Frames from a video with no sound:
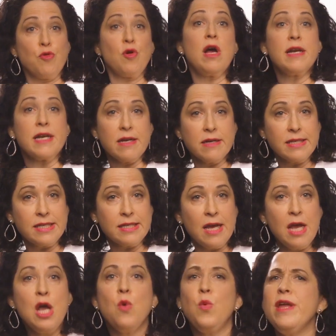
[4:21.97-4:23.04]
products,
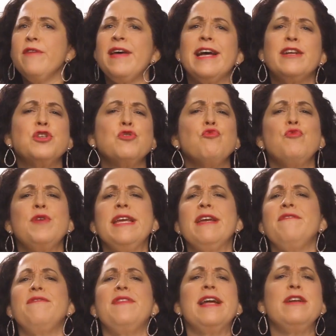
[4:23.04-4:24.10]
we have had to
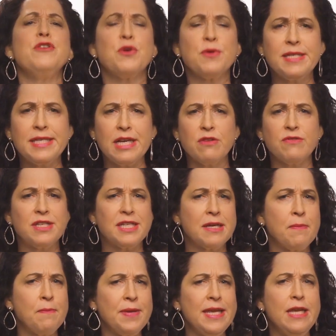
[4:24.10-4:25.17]
reinvent ourselves to
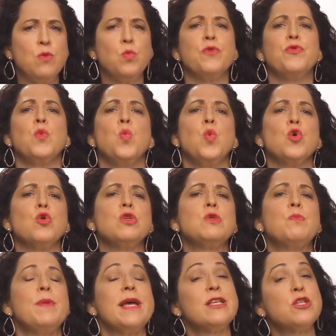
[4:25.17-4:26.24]
compete with the
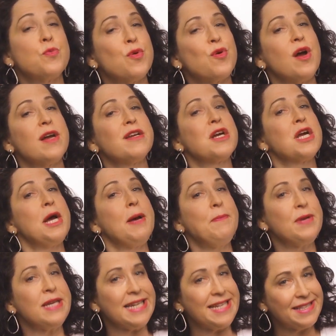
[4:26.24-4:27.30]
world's best product
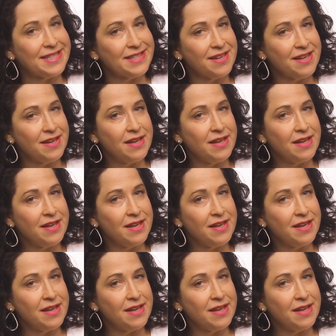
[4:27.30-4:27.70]
companies."